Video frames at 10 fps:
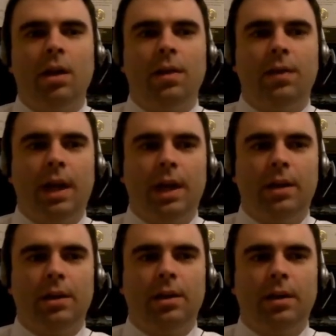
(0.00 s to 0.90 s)

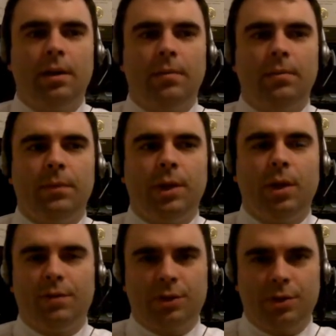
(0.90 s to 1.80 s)
then you
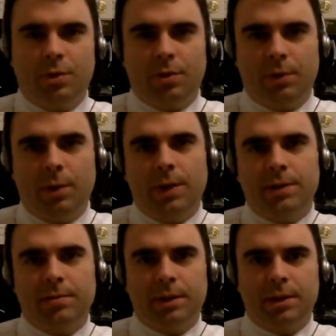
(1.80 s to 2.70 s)
have the two
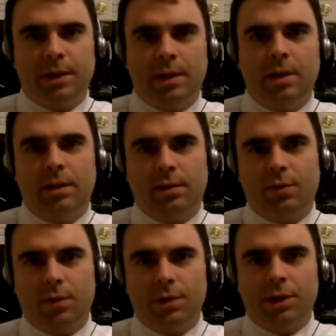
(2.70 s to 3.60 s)
components mixed in, and then of
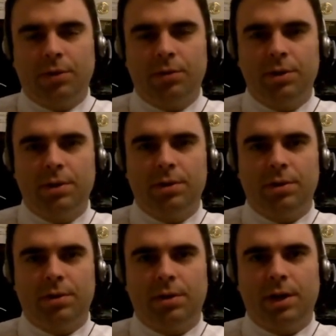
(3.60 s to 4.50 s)
course that increases
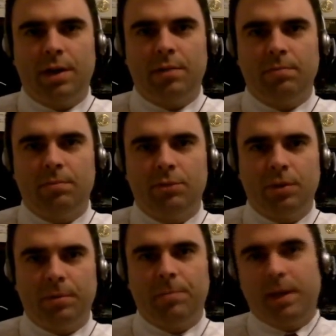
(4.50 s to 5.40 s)
your
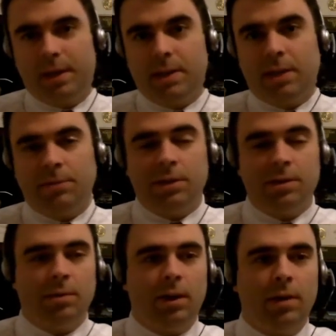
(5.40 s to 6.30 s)
treatment plan
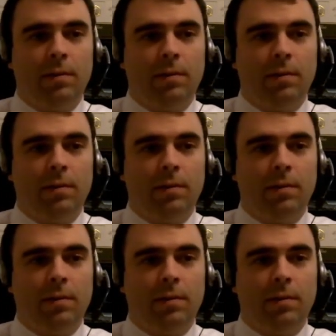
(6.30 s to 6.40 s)
acceptance rate.